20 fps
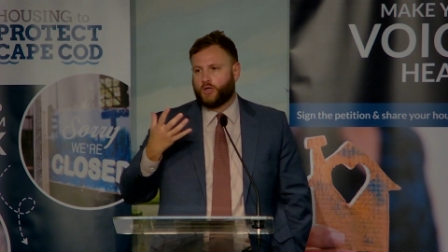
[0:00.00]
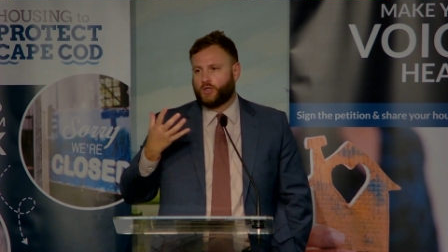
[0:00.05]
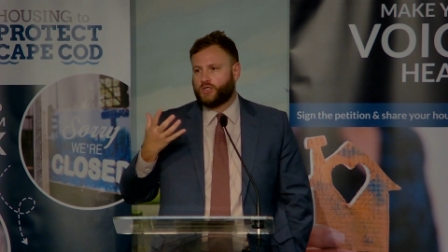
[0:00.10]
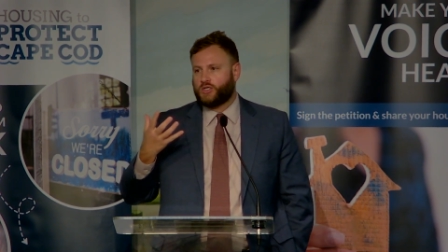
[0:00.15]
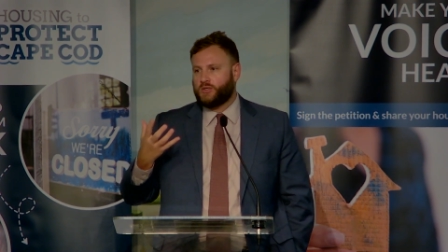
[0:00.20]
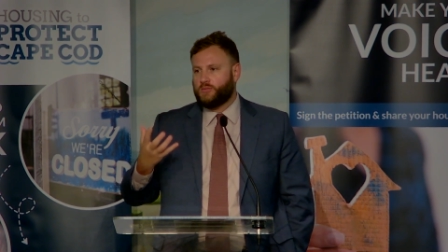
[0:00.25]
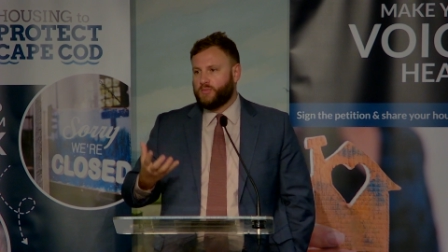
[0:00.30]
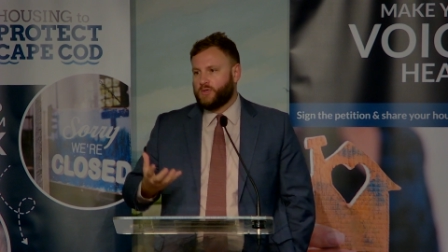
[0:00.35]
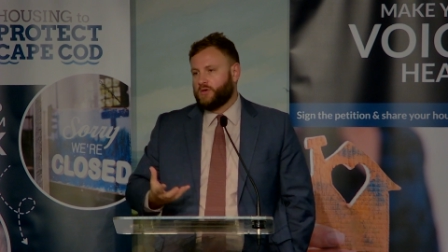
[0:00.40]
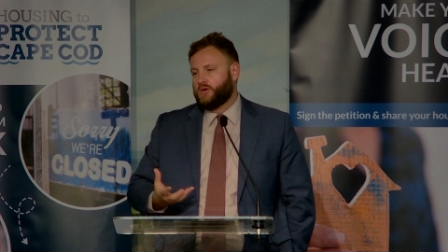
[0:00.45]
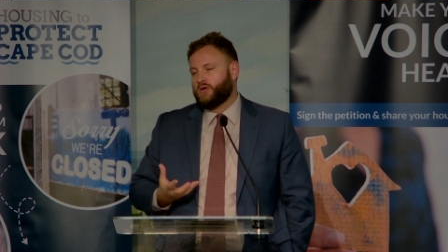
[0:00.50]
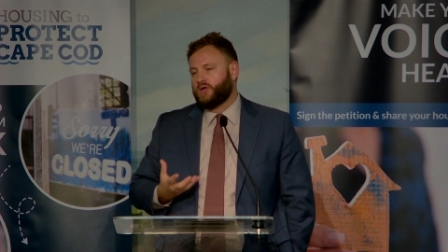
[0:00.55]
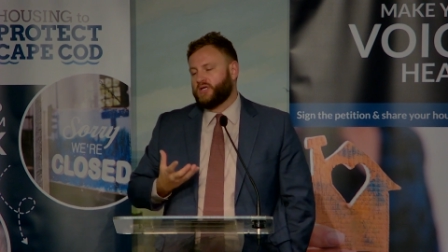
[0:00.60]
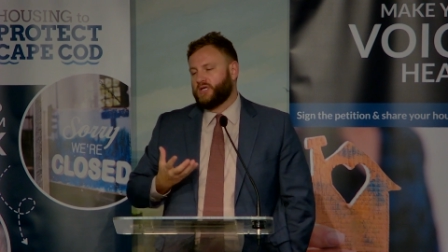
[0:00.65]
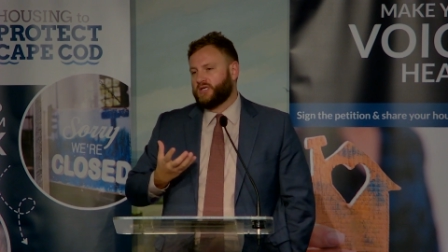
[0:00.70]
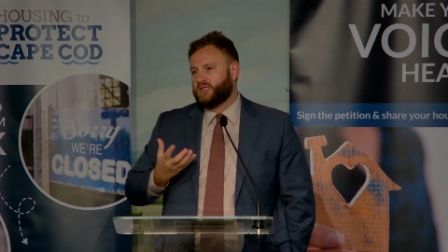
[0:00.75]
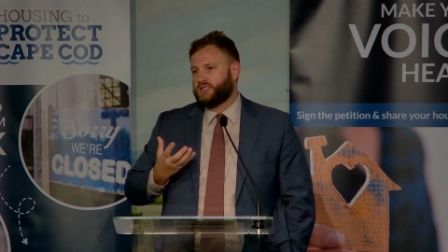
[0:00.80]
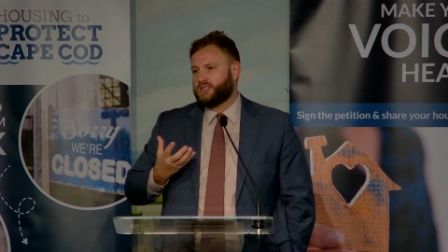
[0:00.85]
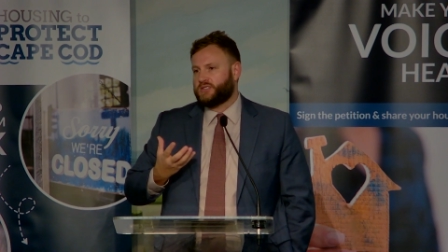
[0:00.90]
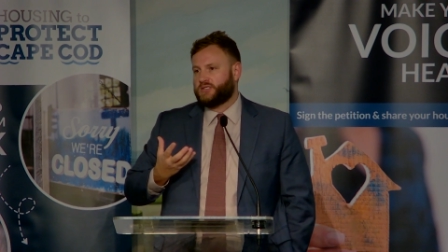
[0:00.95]

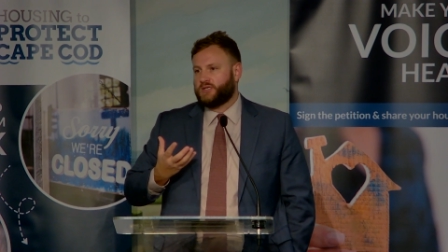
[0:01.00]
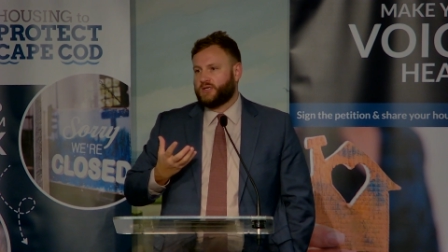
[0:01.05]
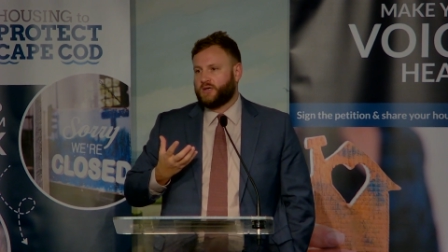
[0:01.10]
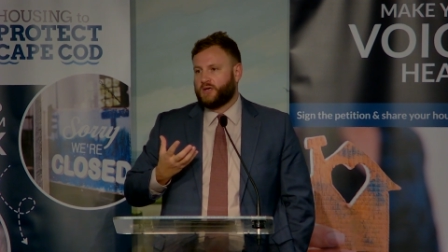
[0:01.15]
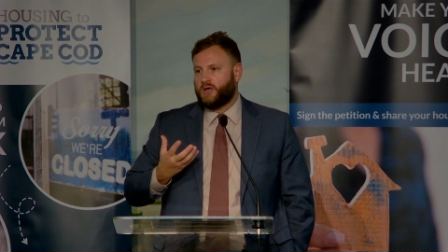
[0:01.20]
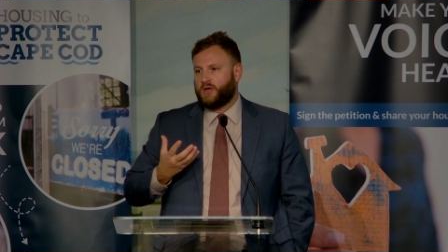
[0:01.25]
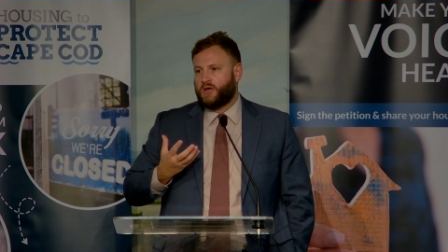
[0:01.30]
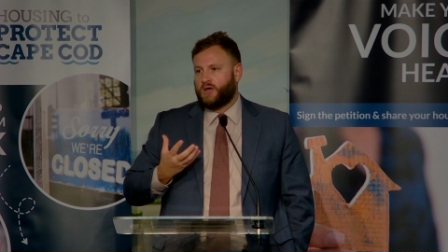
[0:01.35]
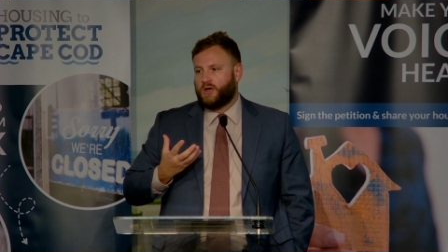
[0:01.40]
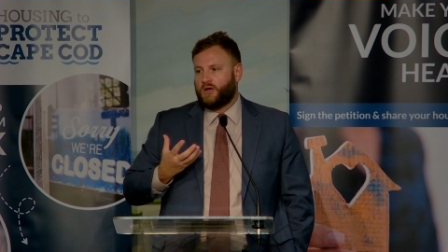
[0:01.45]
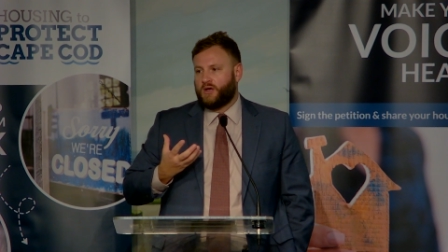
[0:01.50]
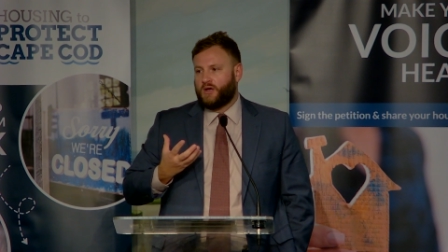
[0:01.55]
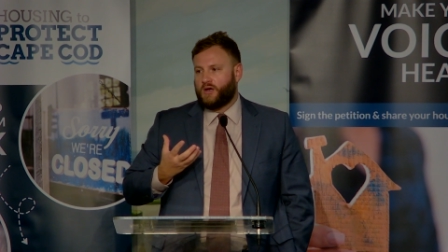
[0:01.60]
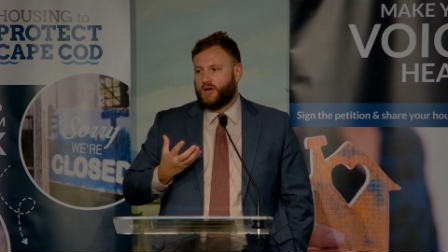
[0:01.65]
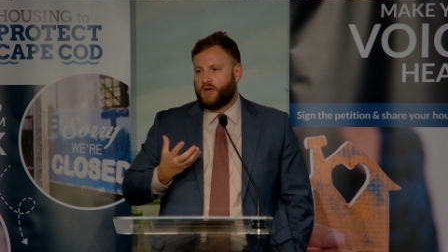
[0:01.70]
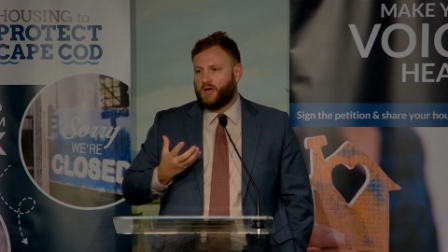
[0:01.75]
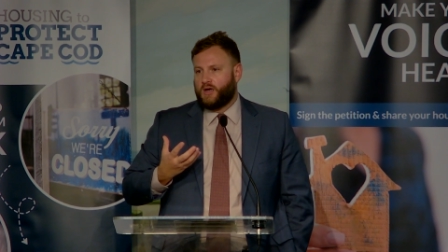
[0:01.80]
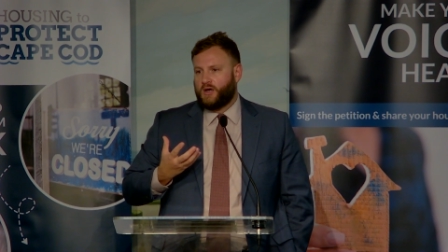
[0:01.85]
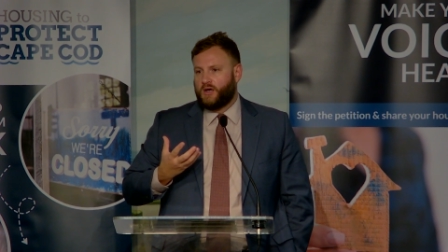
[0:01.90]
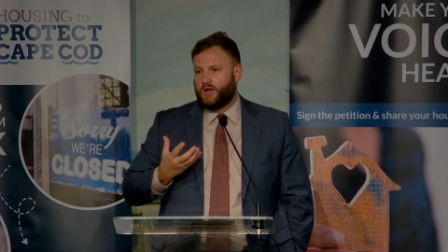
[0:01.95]
communities
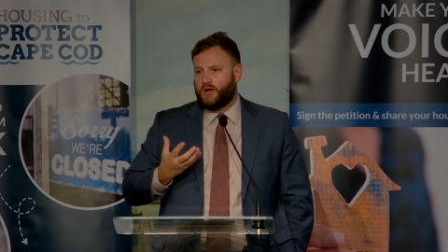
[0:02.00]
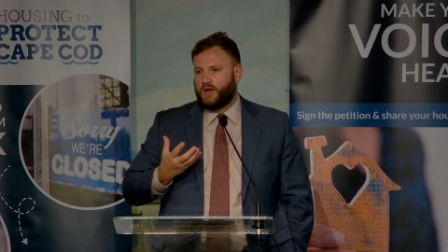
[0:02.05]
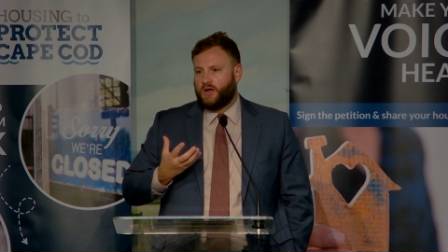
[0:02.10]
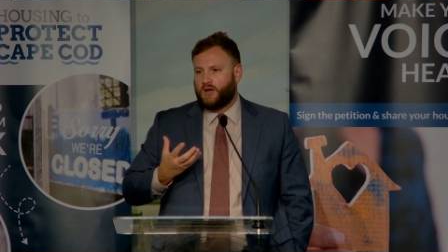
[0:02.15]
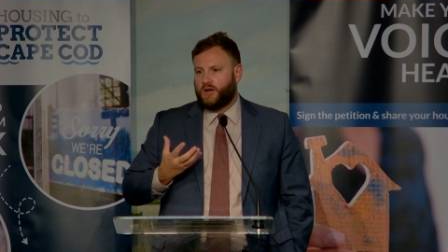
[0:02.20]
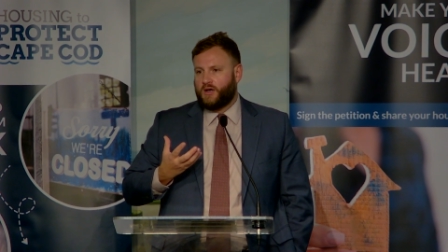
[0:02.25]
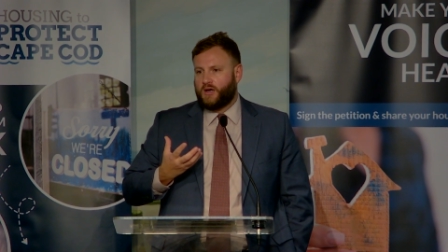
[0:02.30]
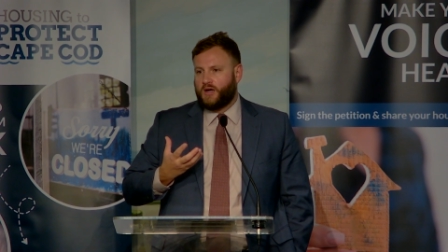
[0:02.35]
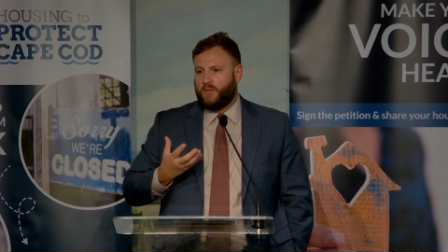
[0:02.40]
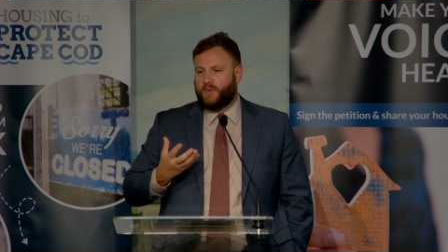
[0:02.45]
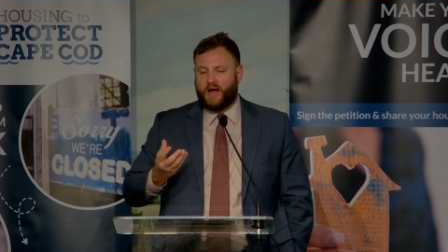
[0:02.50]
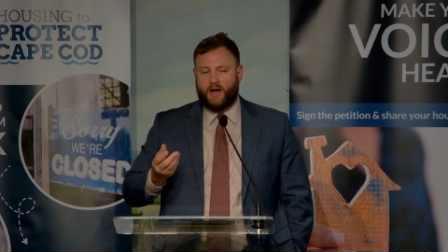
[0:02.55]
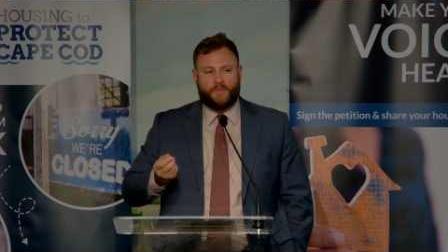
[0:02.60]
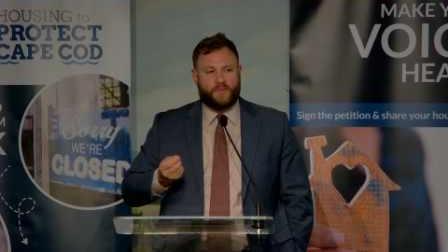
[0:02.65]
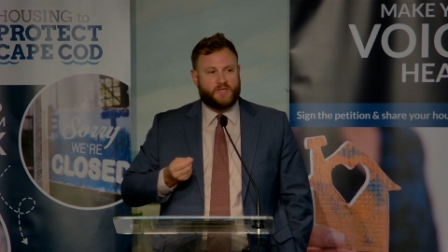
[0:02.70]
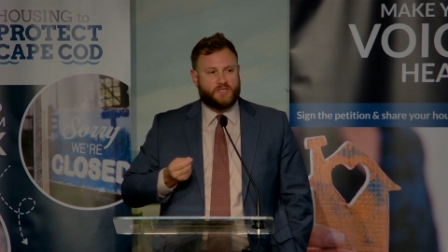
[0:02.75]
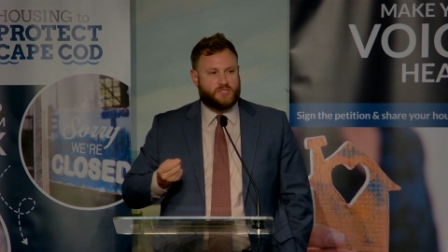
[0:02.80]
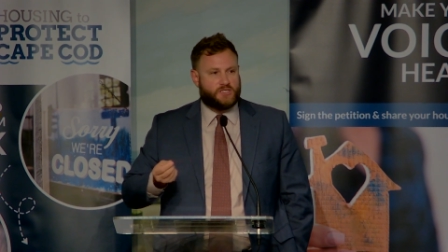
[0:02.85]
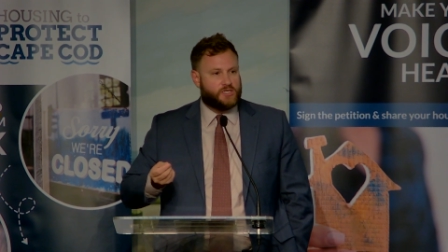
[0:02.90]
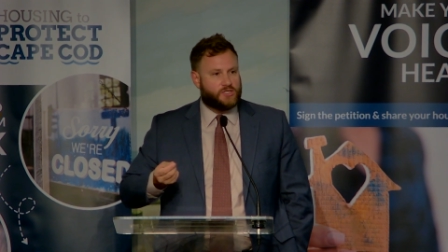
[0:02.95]
about
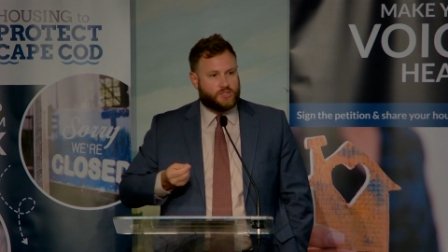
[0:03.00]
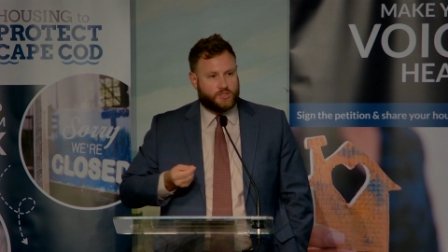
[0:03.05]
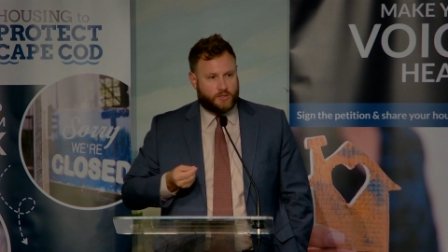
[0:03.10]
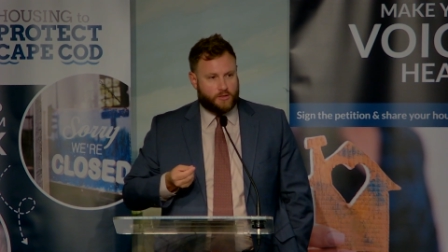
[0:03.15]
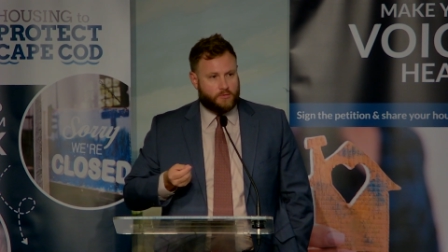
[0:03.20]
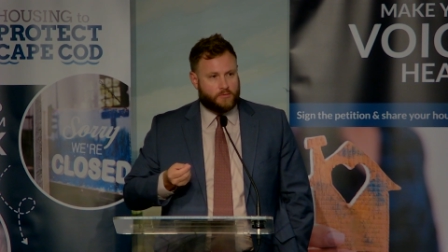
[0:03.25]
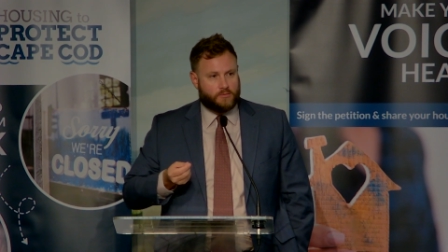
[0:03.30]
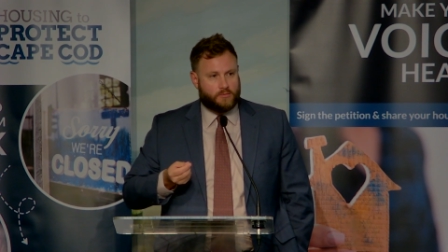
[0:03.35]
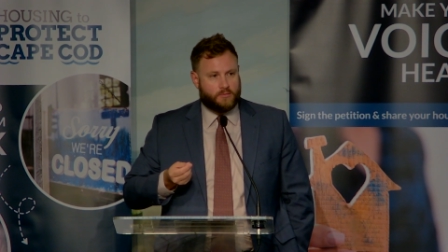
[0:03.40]
this issue,